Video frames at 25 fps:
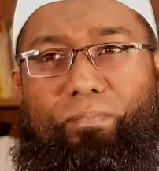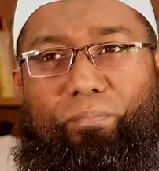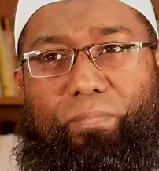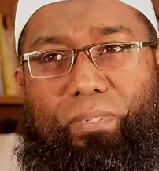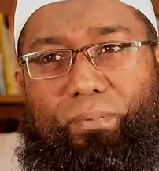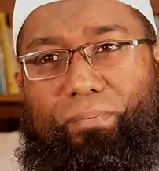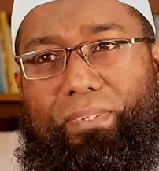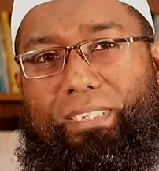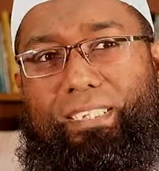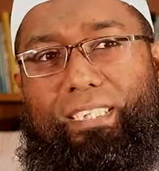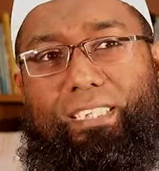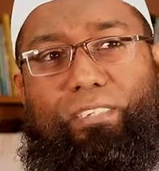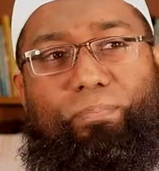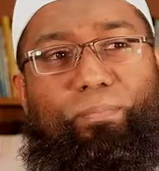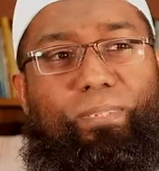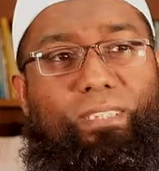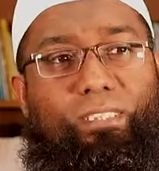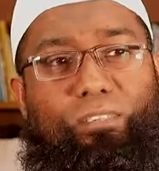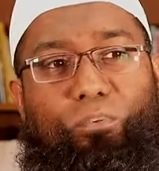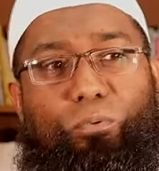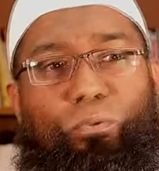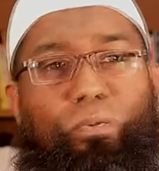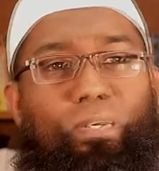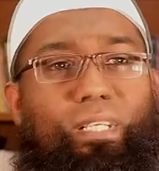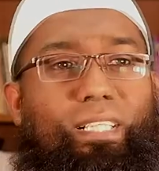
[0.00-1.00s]
maybe 6
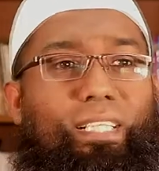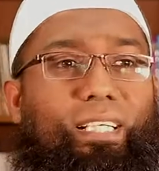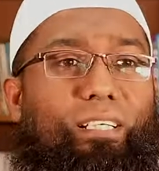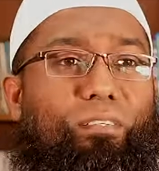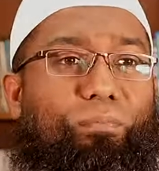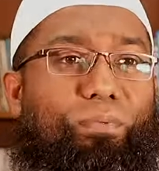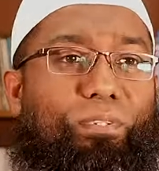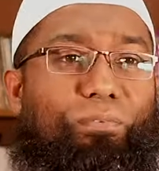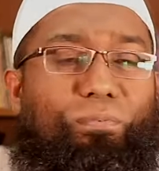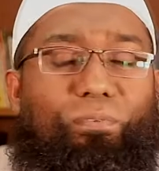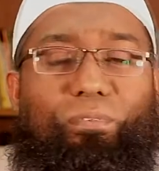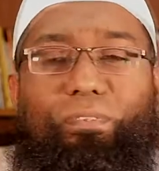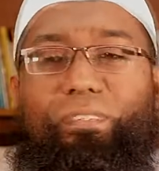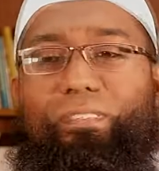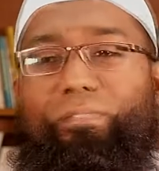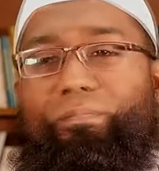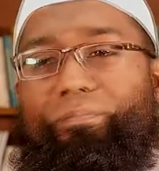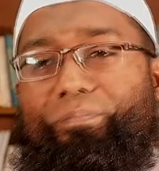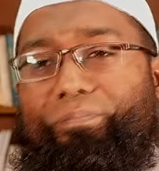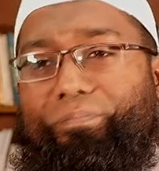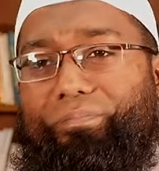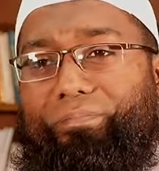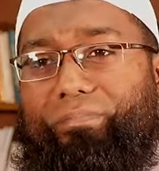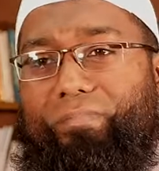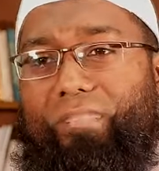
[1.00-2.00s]
months or 1 year before,
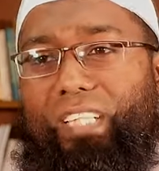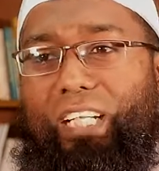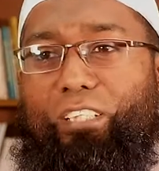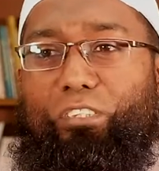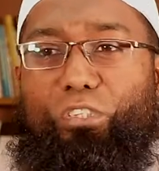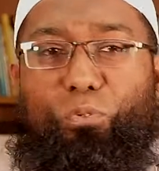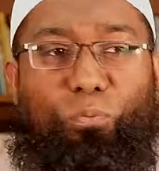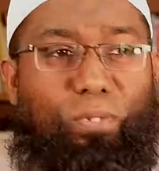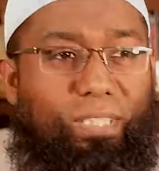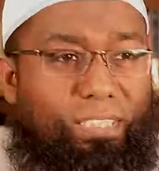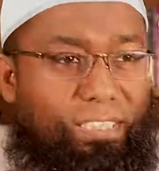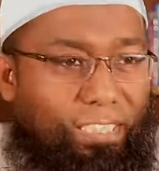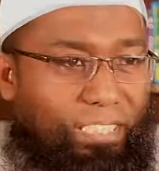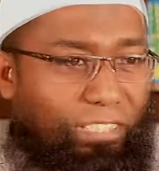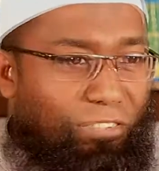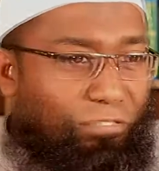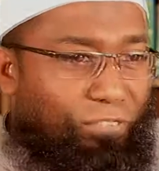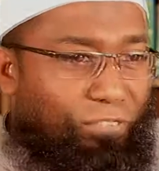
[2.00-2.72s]
I was watching a